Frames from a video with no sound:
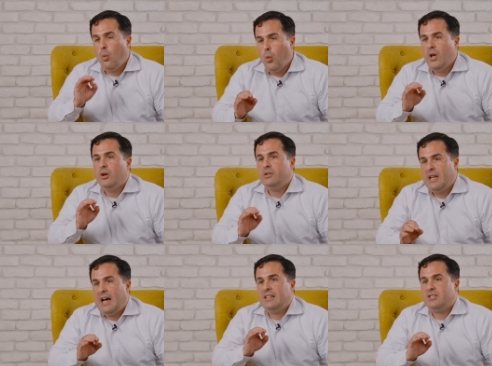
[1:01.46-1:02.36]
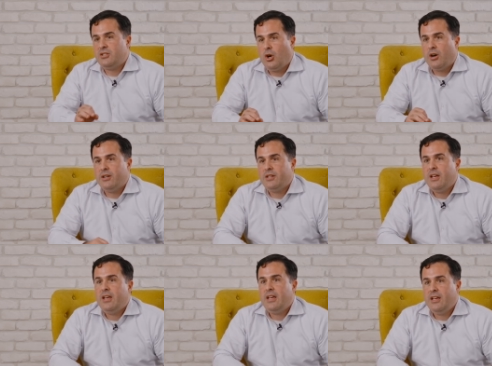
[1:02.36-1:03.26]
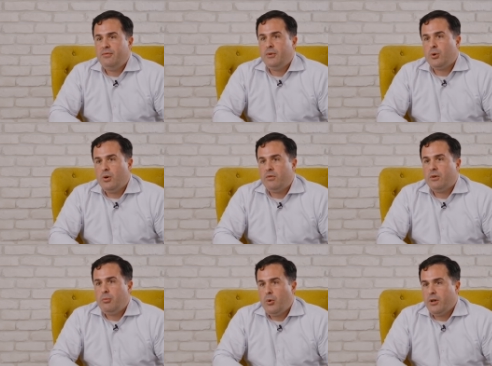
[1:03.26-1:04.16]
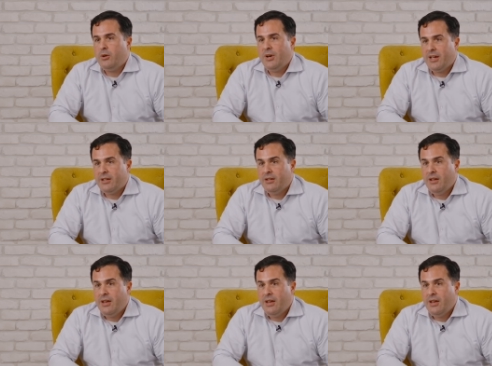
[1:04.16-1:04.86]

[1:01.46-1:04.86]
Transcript: will not start if you're over a 0.08.